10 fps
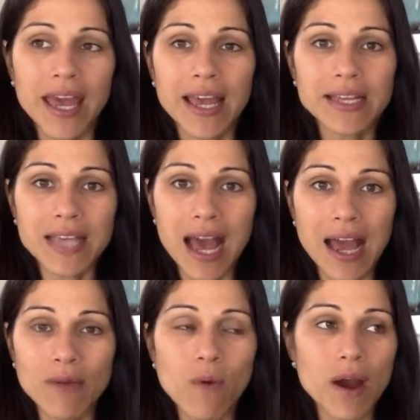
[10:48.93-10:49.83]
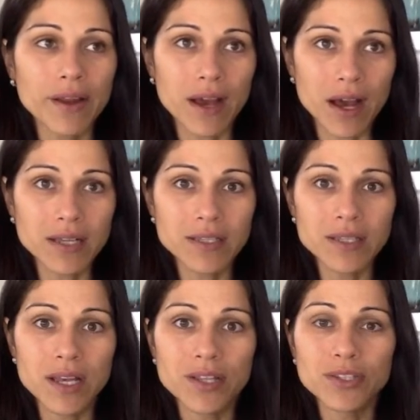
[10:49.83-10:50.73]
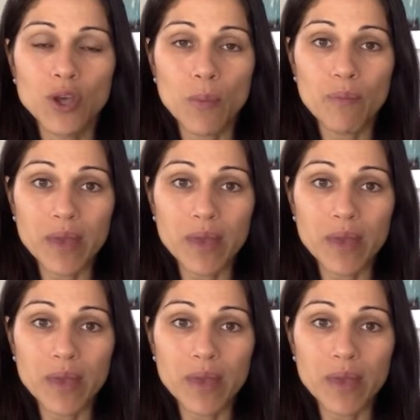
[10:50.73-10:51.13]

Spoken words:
is I want us to